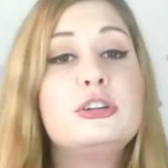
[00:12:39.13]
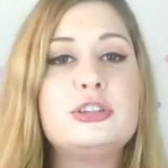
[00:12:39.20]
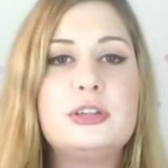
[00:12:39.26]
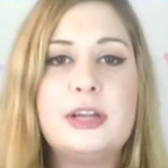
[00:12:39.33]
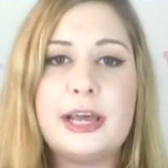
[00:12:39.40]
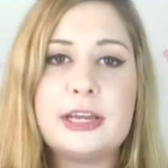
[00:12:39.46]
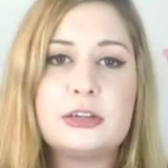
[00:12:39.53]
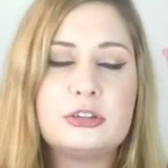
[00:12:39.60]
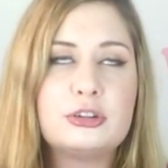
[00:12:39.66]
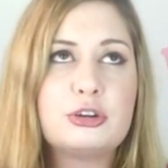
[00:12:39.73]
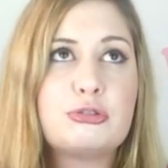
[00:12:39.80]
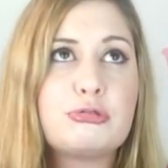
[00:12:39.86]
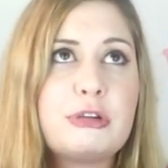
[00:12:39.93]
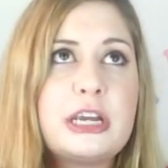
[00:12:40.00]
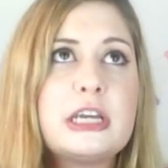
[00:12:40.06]
Like
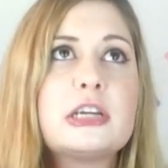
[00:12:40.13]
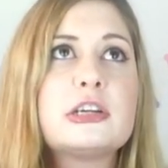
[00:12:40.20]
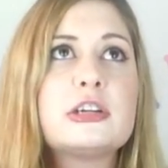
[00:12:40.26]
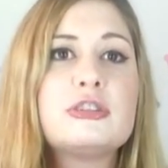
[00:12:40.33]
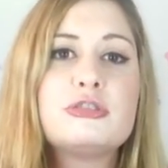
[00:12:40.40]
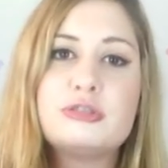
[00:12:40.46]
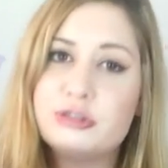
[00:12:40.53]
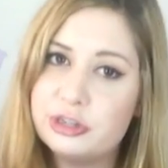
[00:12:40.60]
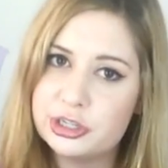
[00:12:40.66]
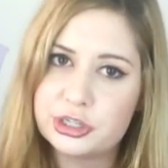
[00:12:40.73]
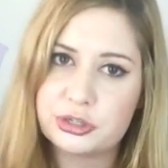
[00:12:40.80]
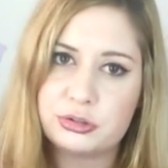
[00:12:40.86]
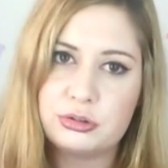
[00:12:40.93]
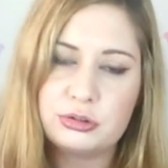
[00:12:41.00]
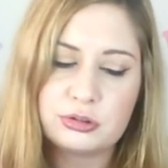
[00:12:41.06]
Korean
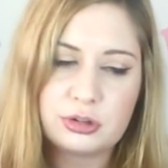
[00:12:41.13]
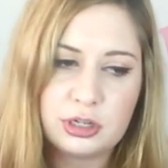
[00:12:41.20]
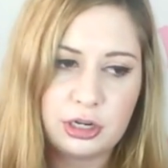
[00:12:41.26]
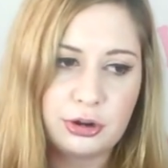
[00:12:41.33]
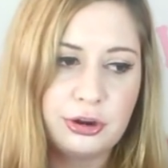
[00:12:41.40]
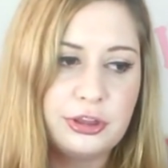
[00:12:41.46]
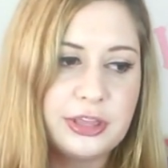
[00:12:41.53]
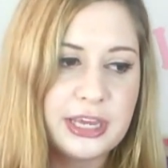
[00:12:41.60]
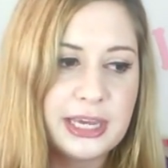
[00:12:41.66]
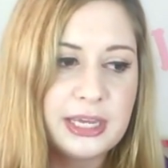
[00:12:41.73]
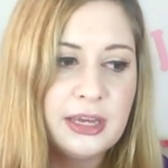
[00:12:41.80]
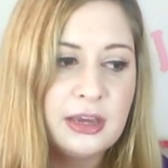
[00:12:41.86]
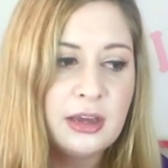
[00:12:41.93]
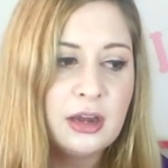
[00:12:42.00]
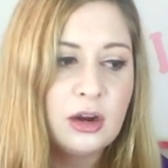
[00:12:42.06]
traditional clothing,
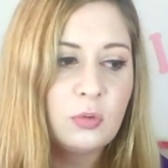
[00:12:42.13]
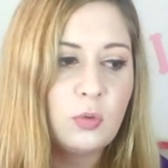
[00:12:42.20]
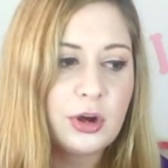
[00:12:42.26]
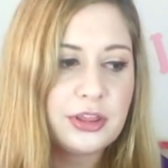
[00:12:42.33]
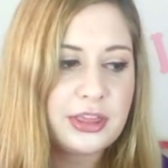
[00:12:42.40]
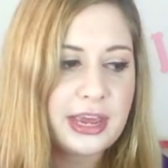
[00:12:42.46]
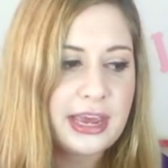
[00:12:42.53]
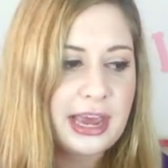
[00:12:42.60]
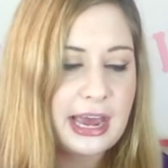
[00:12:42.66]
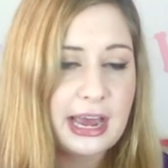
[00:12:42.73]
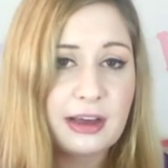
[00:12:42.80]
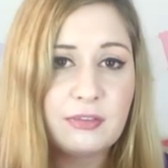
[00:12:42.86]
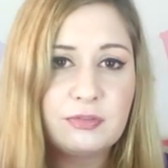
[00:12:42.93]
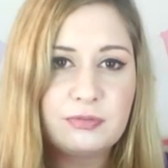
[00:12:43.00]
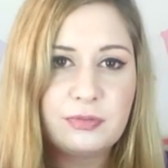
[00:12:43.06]
what they
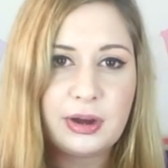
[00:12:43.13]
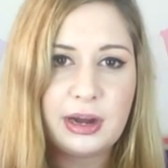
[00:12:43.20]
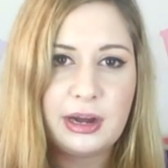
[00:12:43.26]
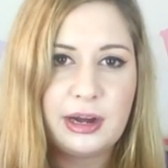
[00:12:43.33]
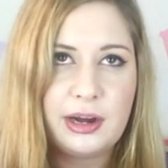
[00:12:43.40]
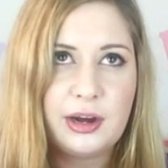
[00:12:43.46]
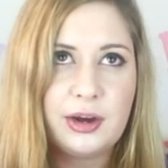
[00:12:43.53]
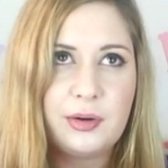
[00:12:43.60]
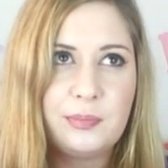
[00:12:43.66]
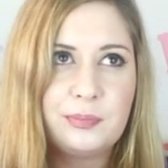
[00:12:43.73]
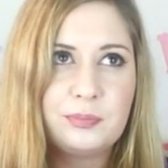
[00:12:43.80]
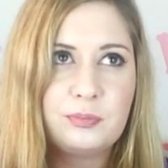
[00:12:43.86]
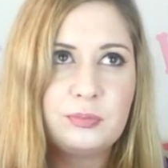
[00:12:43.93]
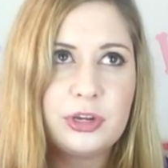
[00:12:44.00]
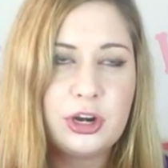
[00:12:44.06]
have,
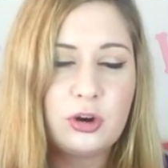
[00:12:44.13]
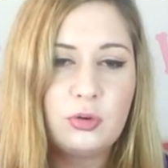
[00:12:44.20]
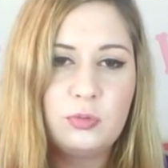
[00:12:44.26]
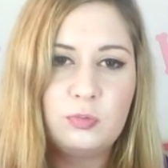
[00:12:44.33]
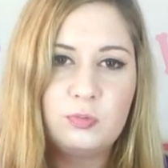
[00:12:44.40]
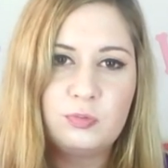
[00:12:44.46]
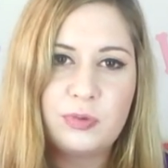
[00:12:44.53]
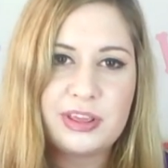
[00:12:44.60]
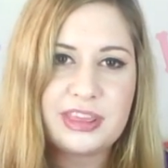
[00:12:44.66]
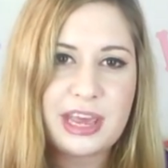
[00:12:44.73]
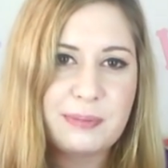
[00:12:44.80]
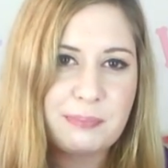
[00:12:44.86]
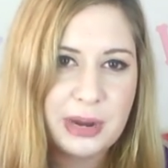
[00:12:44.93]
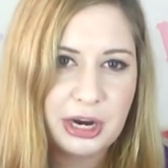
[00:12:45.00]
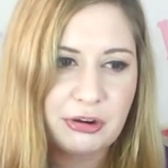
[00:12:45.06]
when they're
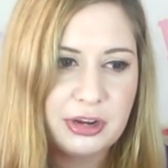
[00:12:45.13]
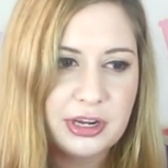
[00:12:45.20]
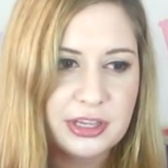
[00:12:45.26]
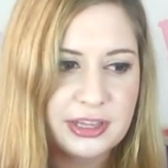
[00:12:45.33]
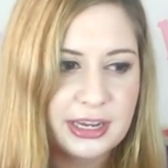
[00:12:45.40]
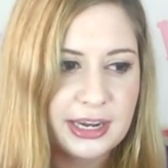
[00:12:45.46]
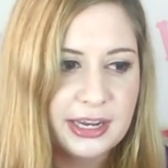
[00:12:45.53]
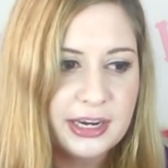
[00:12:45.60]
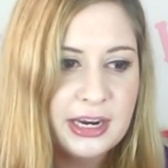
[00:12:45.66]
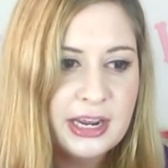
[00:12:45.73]
buried and that.